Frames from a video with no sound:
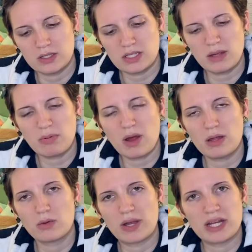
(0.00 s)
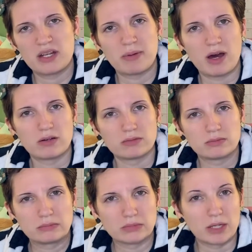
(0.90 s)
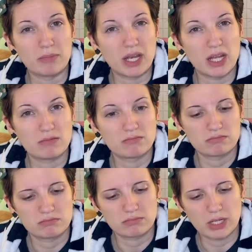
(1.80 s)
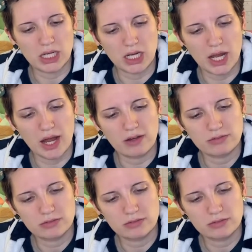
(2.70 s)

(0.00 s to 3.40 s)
Say I probably waited about a minute and a half.